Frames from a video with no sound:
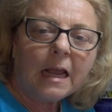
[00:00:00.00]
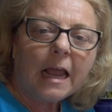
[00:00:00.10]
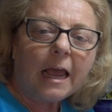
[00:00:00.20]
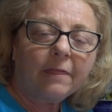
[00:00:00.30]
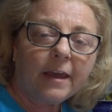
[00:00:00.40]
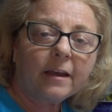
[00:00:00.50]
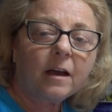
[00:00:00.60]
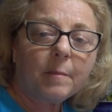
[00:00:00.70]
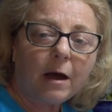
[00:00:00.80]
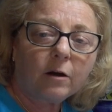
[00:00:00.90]
And they
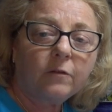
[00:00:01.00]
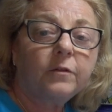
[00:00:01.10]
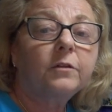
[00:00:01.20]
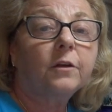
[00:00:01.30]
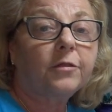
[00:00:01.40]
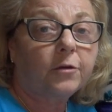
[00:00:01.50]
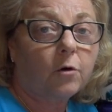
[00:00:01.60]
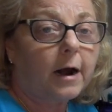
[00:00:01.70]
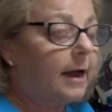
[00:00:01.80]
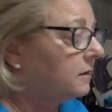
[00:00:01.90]
come out of the
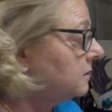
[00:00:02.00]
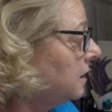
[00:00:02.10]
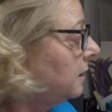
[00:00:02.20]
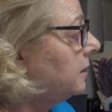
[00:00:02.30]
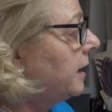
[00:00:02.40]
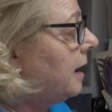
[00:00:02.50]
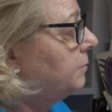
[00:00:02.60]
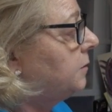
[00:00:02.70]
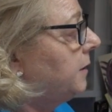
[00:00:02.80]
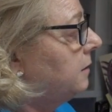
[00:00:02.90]
thorax, not the
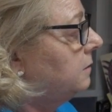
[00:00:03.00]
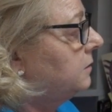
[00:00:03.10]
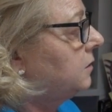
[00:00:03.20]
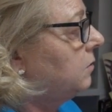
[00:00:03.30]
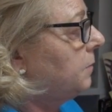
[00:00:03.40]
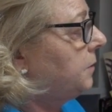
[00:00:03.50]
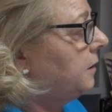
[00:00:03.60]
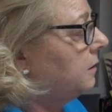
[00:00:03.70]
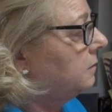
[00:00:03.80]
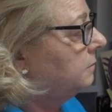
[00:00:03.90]
abdomen. So up
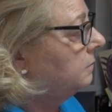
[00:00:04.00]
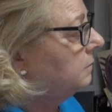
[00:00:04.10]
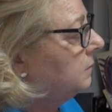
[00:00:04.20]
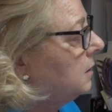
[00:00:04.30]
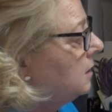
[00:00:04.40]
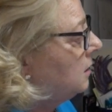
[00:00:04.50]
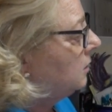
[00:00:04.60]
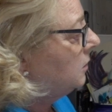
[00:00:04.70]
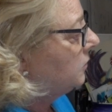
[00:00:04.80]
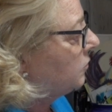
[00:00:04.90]
here.
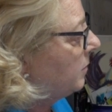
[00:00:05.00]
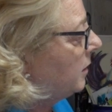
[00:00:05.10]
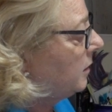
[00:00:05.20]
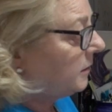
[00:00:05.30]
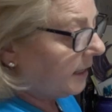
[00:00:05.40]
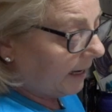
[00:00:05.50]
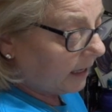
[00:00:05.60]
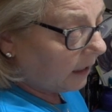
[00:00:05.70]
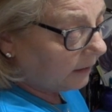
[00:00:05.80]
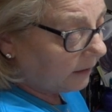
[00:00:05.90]
So I'm going to
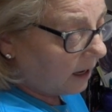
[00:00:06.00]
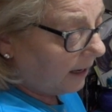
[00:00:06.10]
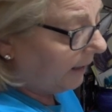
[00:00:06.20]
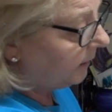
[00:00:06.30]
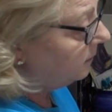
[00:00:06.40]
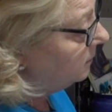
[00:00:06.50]
take a line,